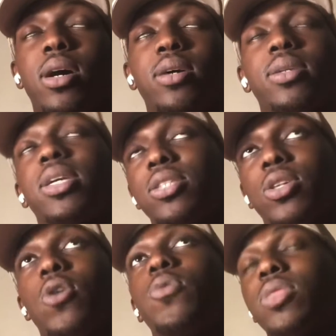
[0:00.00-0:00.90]
get to the
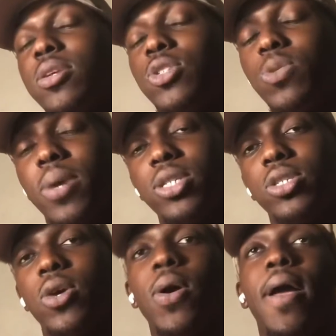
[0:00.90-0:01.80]
goal within 2 months,
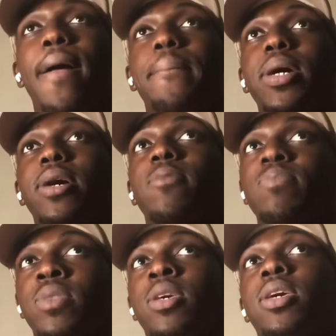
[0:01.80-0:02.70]
But
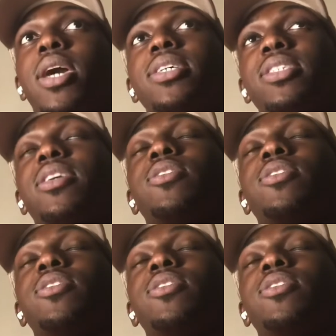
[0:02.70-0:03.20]
it's just good.